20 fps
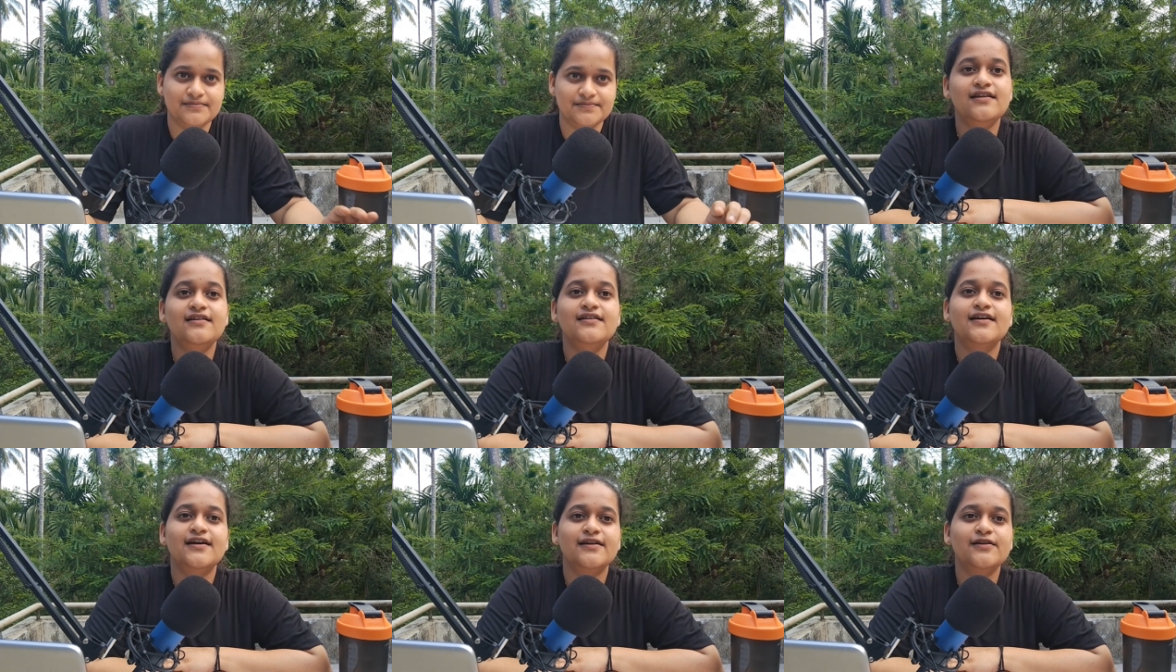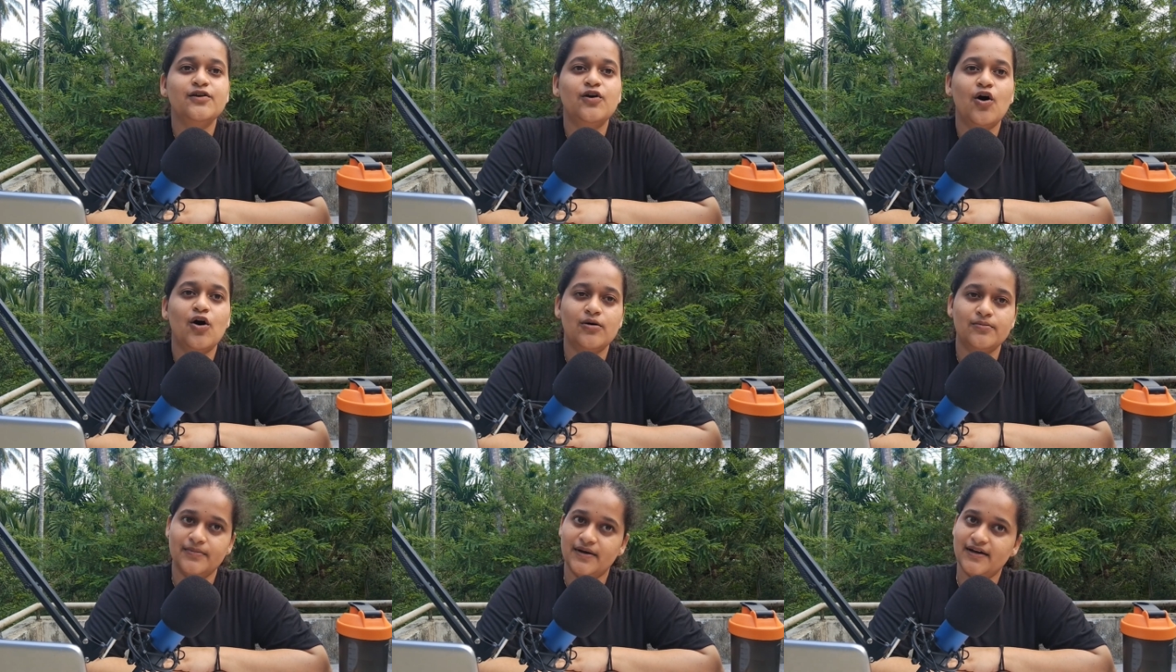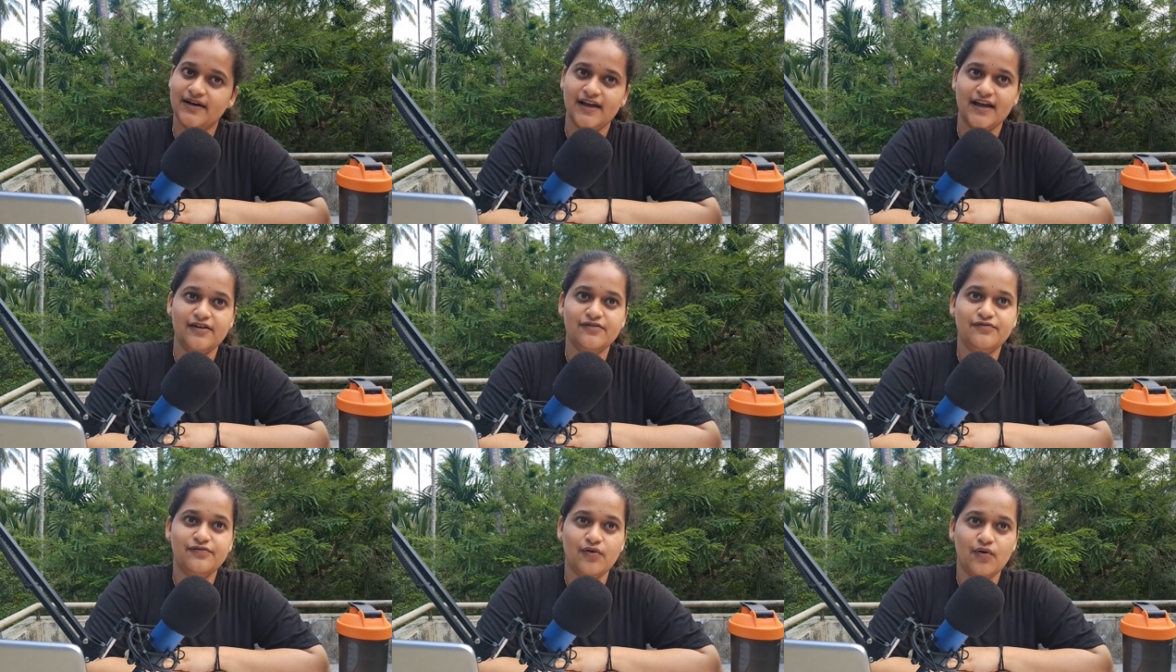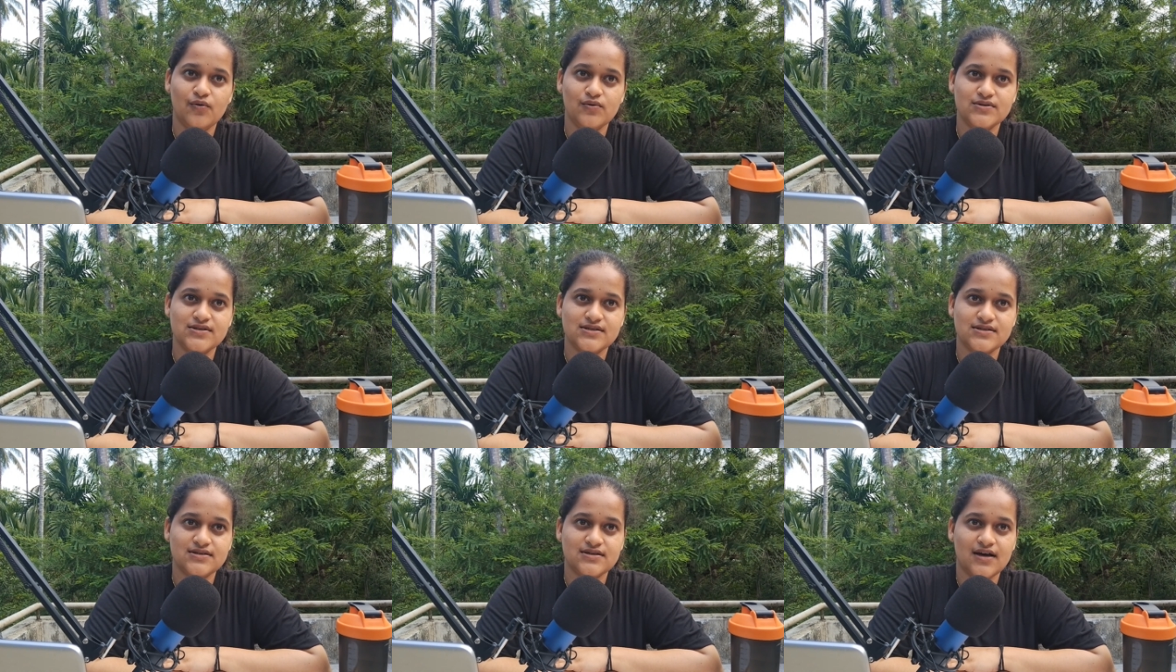Indian government
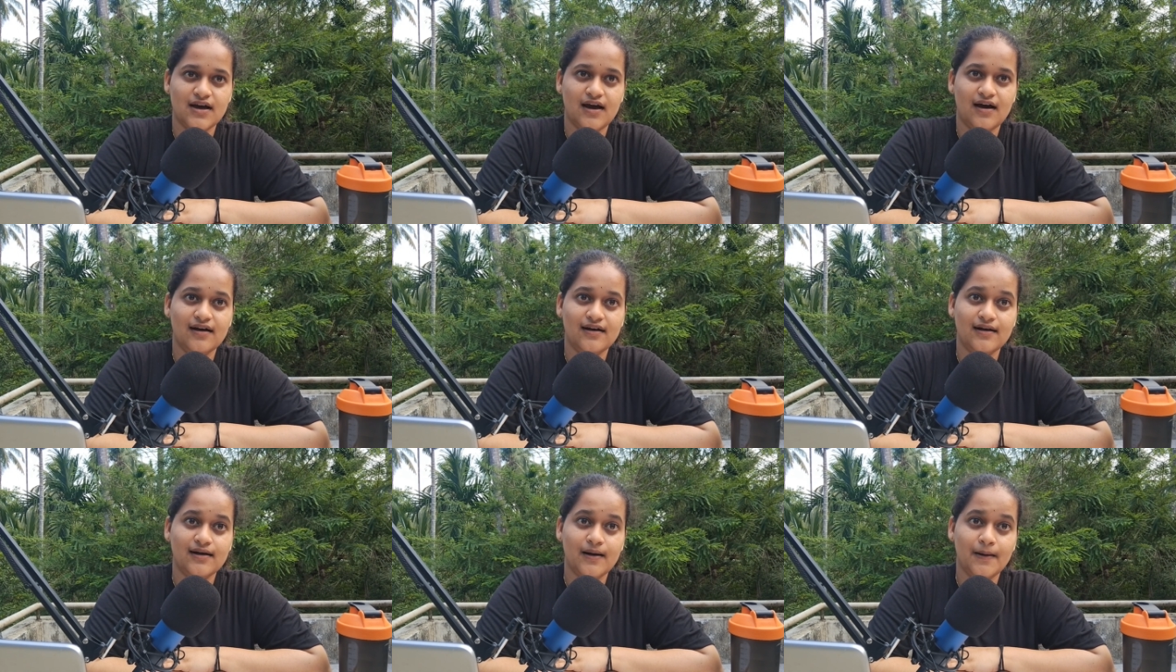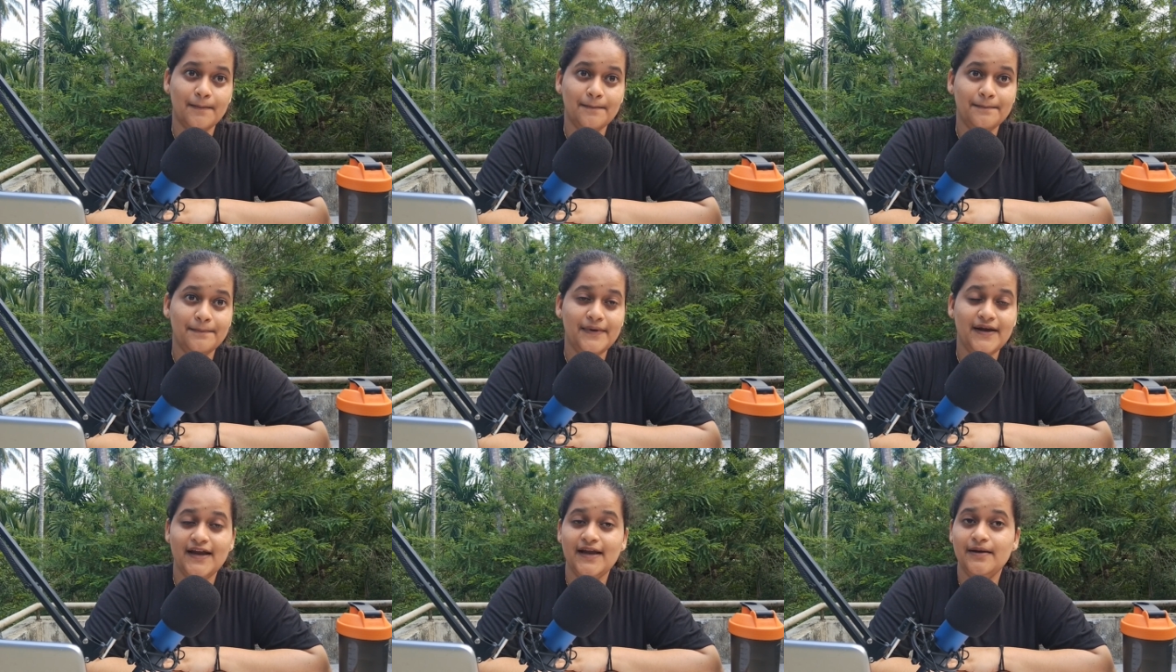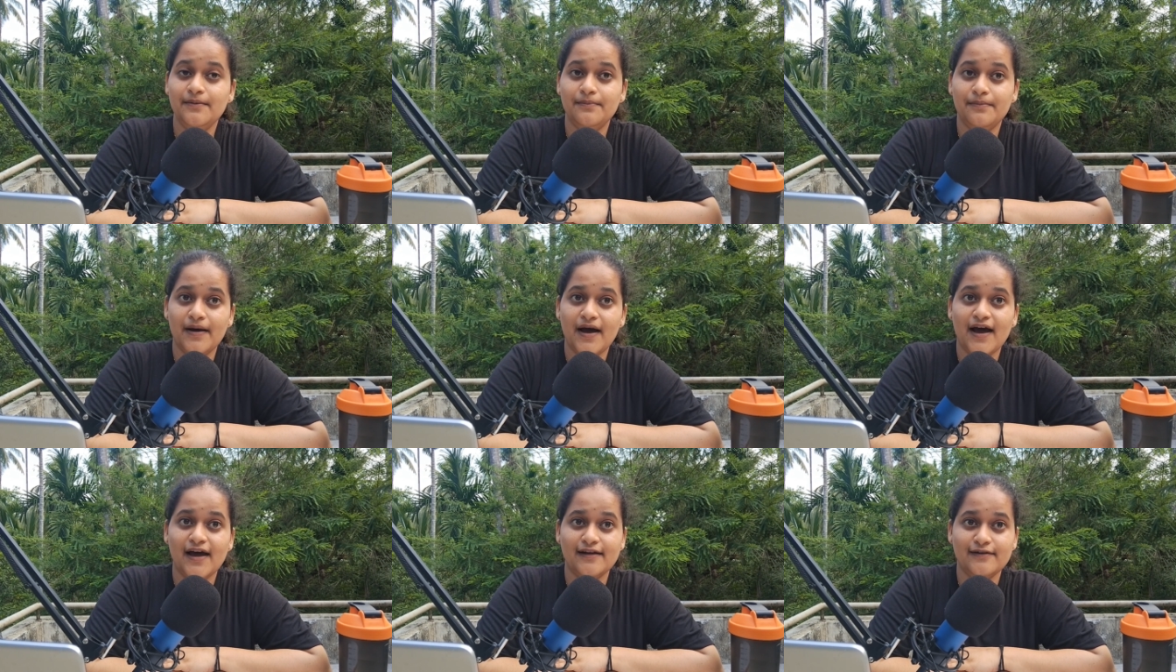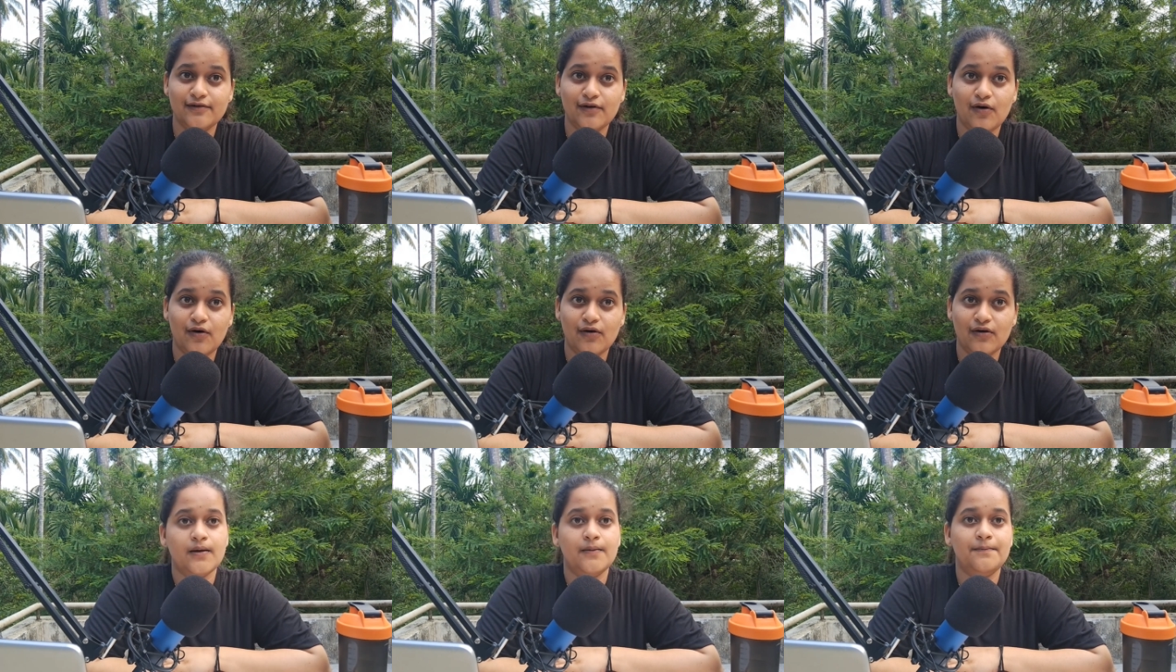enforced a complete ban
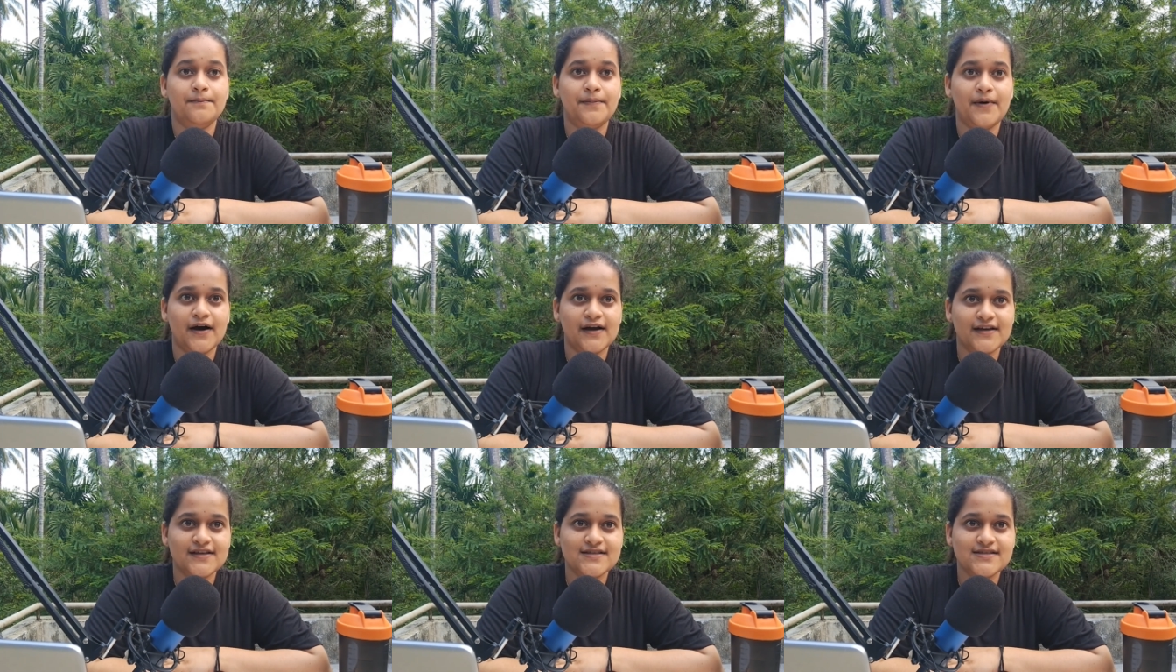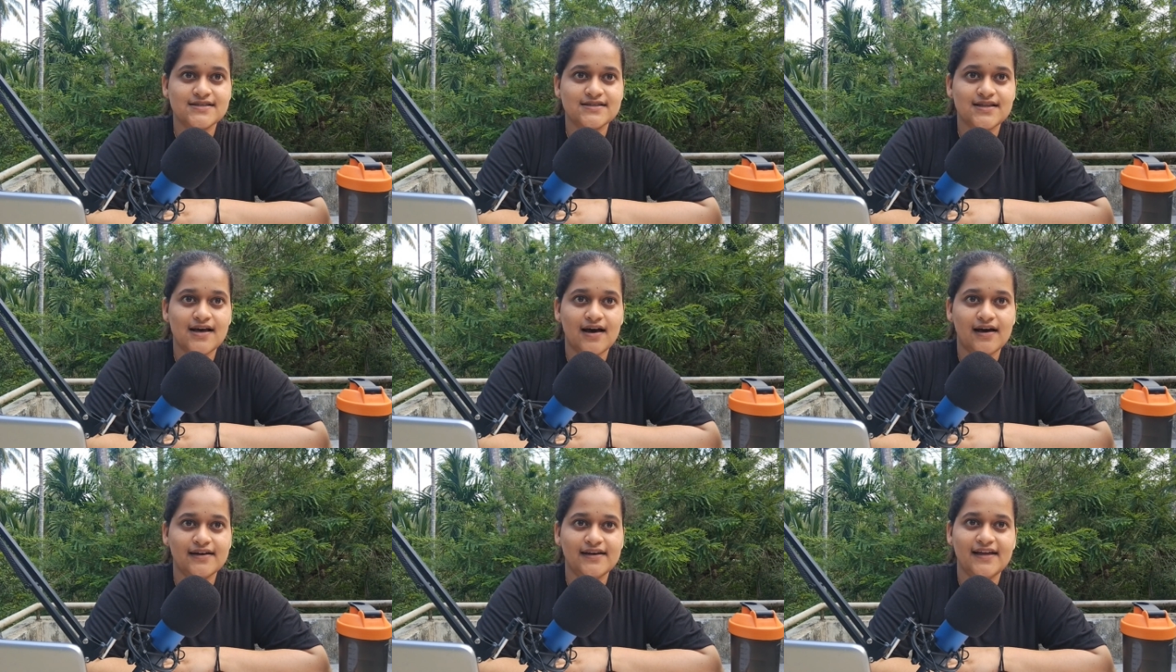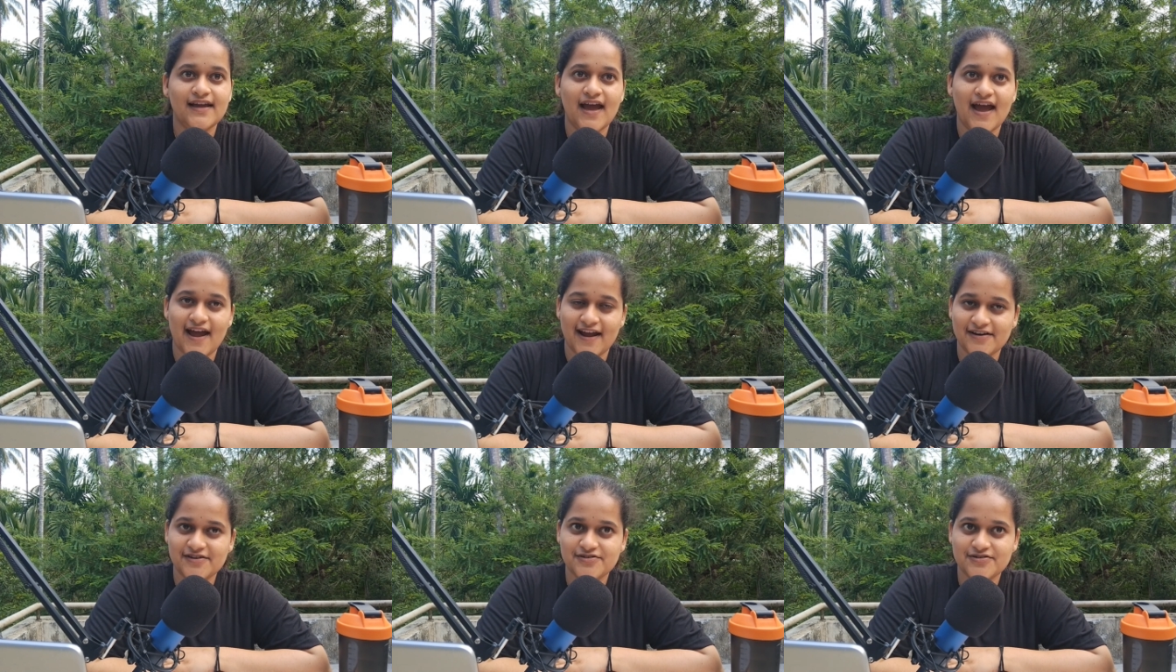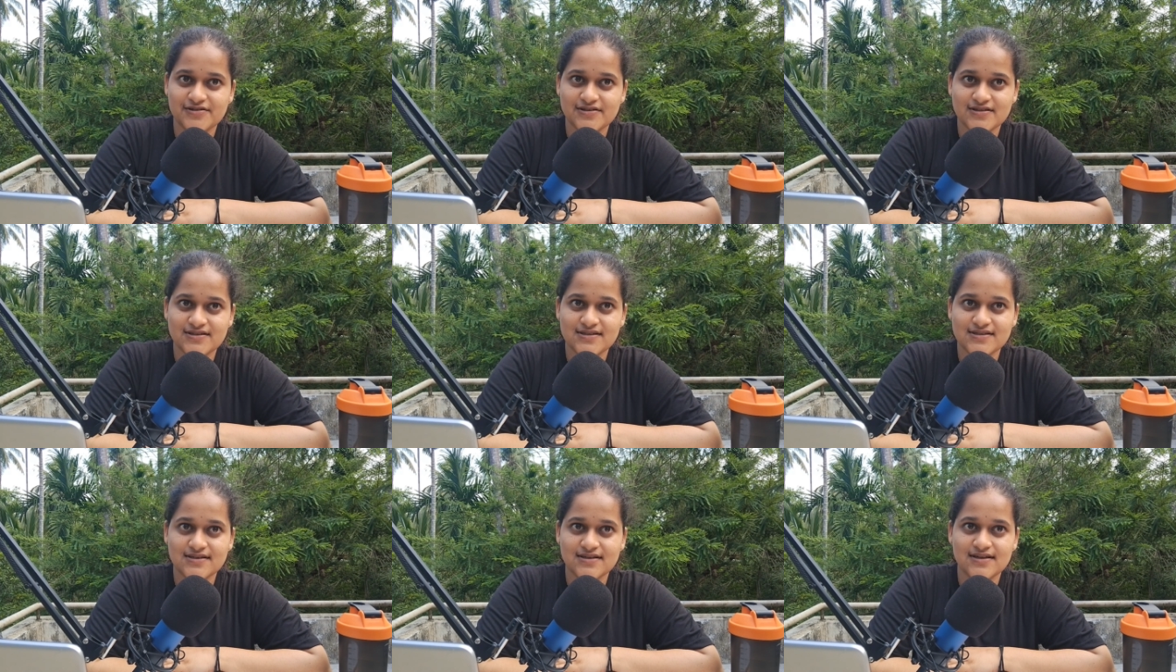on Pakistani
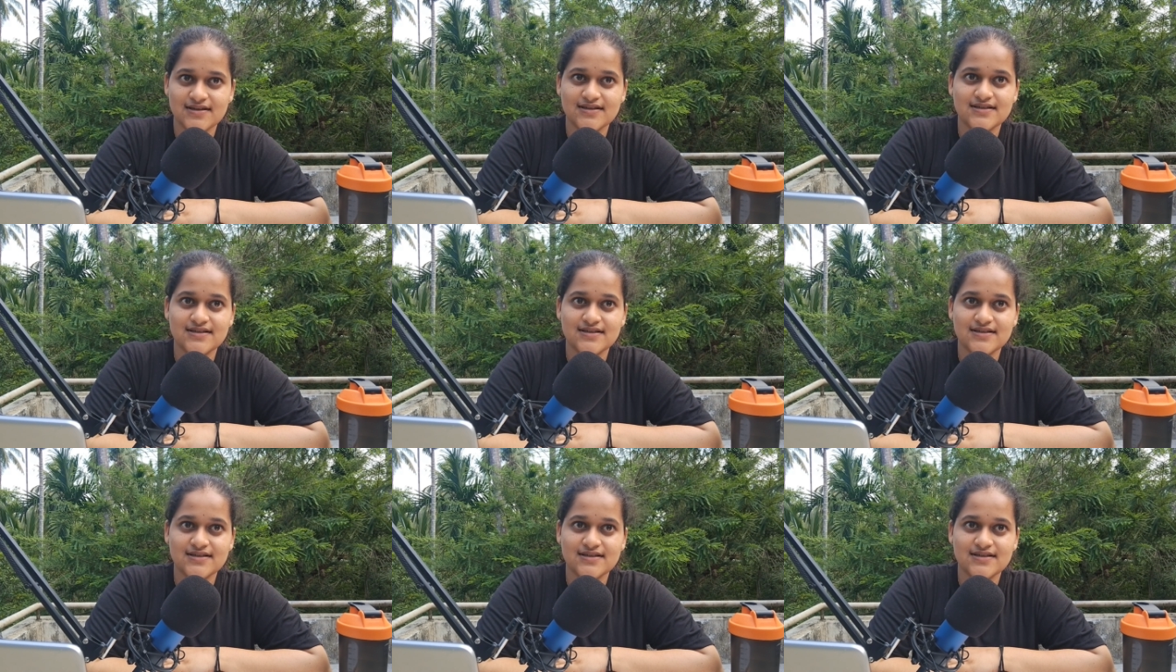actors,